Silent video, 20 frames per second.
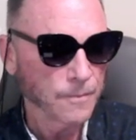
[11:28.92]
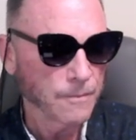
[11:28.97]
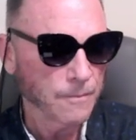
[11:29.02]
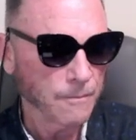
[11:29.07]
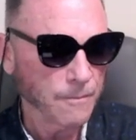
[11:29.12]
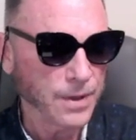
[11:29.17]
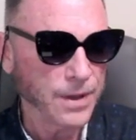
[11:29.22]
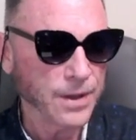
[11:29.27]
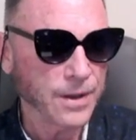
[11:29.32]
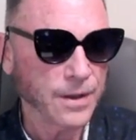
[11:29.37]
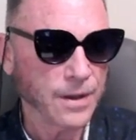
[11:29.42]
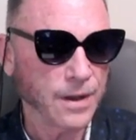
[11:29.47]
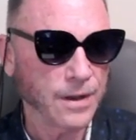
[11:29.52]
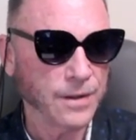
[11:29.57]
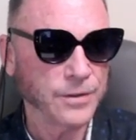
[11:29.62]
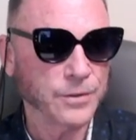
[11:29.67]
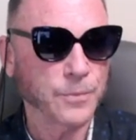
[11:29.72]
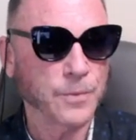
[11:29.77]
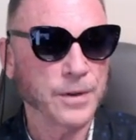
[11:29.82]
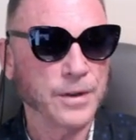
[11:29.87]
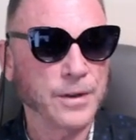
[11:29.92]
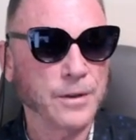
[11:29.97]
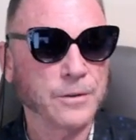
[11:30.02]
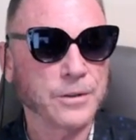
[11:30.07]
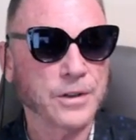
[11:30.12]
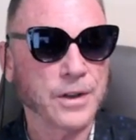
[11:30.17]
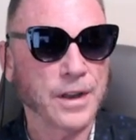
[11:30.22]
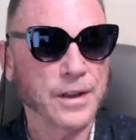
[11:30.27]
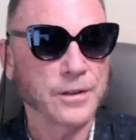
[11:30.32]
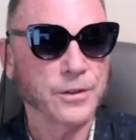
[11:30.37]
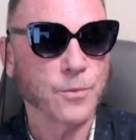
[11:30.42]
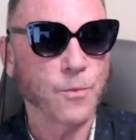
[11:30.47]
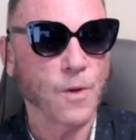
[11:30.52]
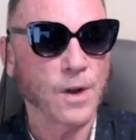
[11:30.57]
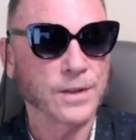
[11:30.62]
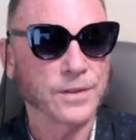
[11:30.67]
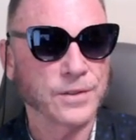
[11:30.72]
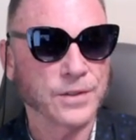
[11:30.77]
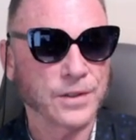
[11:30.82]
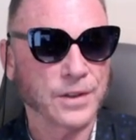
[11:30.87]
Because when you change
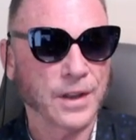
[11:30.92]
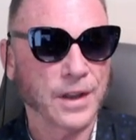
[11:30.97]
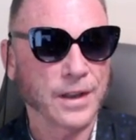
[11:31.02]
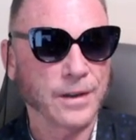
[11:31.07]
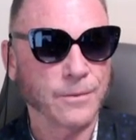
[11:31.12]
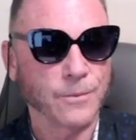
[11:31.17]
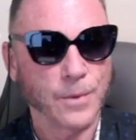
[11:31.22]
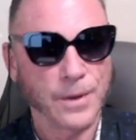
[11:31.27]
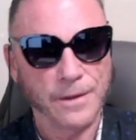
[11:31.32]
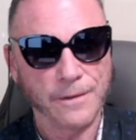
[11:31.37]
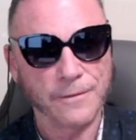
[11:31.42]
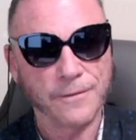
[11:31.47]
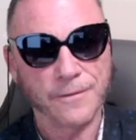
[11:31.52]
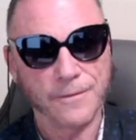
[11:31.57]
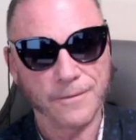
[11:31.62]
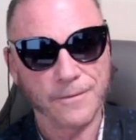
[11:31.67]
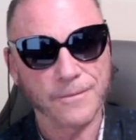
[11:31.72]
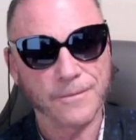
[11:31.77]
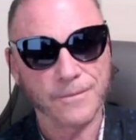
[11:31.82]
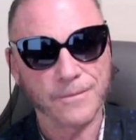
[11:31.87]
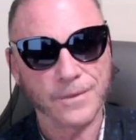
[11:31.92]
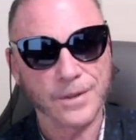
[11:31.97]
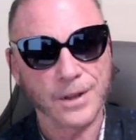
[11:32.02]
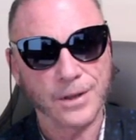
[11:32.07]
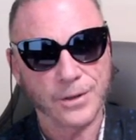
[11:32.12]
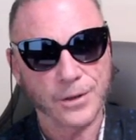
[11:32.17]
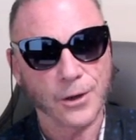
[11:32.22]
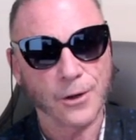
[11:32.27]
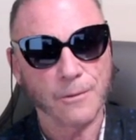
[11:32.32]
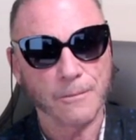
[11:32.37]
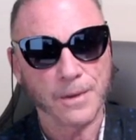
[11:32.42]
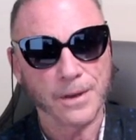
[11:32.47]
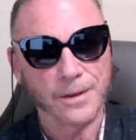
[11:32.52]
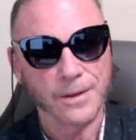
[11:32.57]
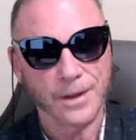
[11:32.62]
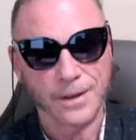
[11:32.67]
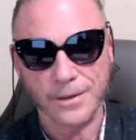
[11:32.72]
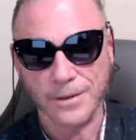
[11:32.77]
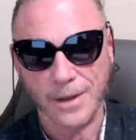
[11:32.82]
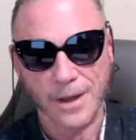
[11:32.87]
one state, we've determined,
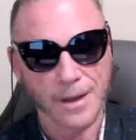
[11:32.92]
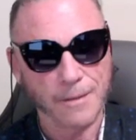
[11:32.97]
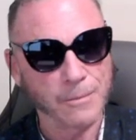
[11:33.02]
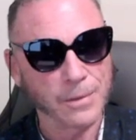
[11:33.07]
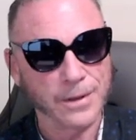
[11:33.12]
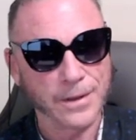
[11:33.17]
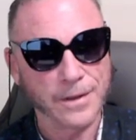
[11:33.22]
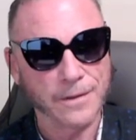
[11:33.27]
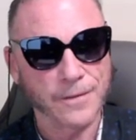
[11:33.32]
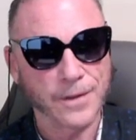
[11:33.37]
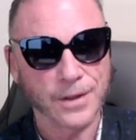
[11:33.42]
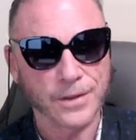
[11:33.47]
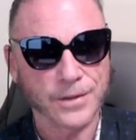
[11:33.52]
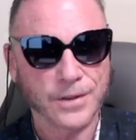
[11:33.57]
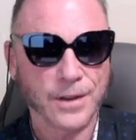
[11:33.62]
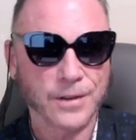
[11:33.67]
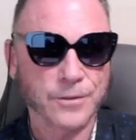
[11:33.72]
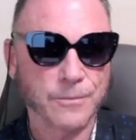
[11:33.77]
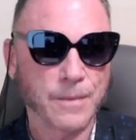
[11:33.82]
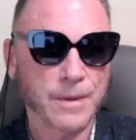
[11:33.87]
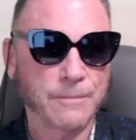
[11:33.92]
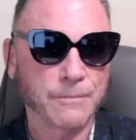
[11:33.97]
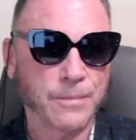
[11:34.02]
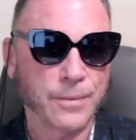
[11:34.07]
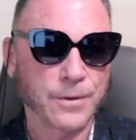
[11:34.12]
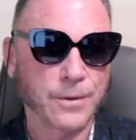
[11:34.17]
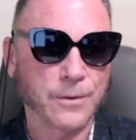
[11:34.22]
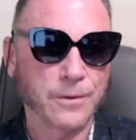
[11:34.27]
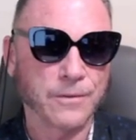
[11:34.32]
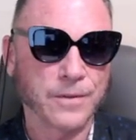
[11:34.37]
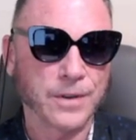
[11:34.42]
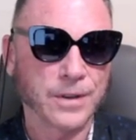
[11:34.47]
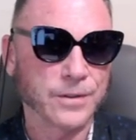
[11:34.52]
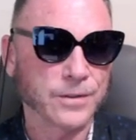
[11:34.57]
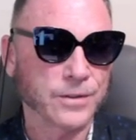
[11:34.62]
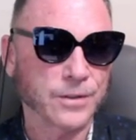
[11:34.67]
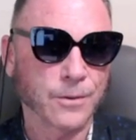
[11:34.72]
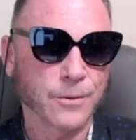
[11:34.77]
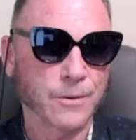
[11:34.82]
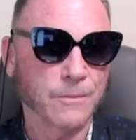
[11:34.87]
I believe this has been proved, and
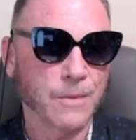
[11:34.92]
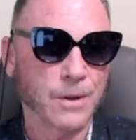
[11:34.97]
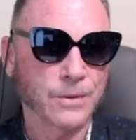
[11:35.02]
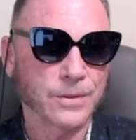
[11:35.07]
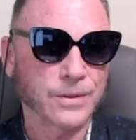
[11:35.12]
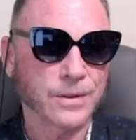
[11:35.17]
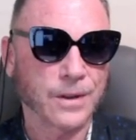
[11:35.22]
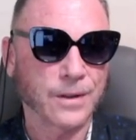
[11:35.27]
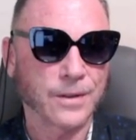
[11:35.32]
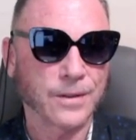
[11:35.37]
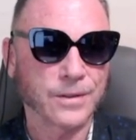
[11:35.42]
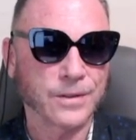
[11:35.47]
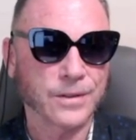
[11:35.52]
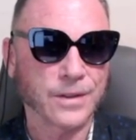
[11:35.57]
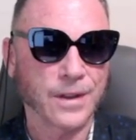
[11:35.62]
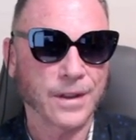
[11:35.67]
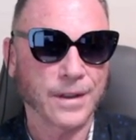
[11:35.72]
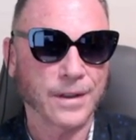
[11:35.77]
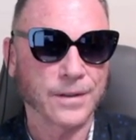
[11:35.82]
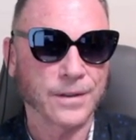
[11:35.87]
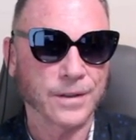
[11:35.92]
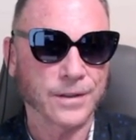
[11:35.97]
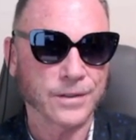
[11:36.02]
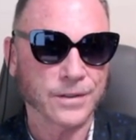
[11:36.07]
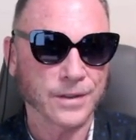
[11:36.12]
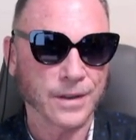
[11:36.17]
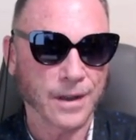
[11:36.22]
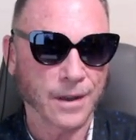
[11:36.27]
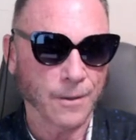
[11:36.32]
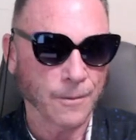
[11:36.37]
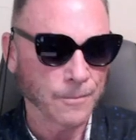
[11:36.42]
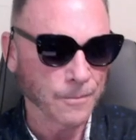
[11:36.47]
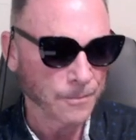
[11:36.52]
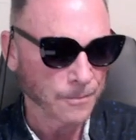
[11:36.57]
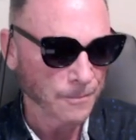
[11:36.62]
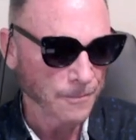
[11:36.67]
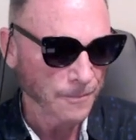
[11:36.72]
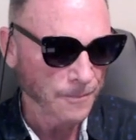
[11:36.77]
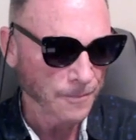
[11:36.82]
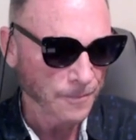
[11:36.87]
so do most other scientists now.
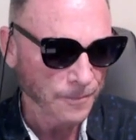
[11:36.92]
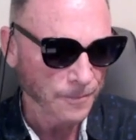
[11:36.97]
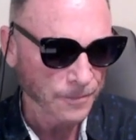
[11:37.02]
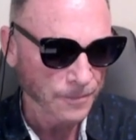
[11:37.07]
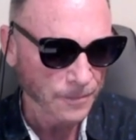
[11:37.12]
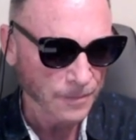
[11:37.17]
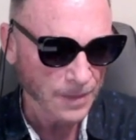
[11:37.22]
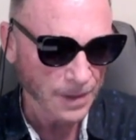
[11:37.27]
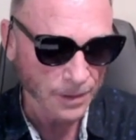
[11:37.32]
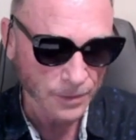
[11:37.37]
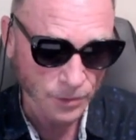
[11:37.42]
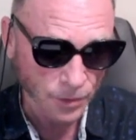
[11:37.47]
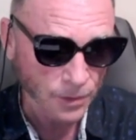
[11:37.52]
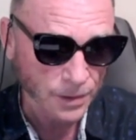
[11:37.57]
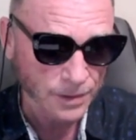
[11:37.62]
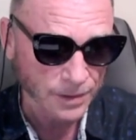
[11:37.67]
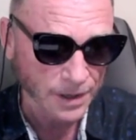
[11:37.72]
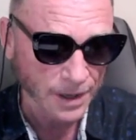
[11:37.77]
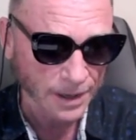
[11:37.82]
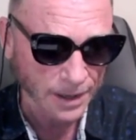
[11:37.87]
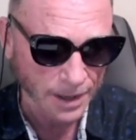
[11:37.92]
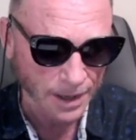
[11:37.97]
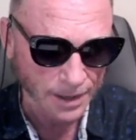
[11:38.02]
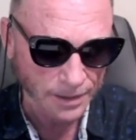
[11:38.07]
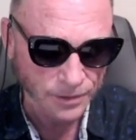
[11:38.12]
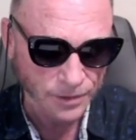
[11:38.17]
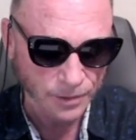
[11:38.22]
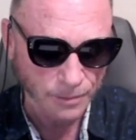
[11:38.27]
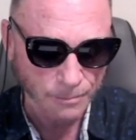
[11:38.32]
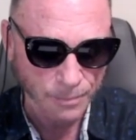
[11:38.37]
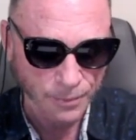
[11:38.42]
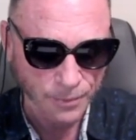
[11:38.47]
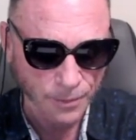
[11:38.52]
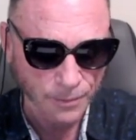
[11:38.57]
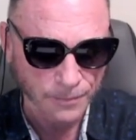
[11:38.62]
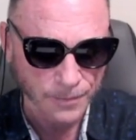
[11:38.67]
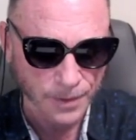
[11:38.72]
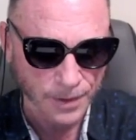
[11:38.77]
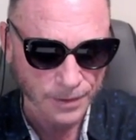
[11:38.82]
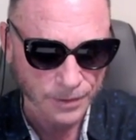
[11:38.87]
It took decades to
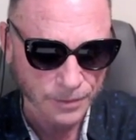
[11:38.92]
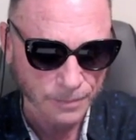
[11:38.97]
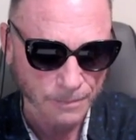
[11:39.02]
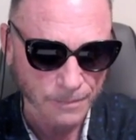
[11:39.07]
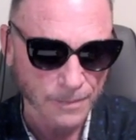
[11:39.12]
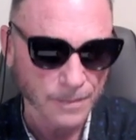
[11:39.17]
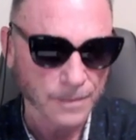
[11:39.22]
prove this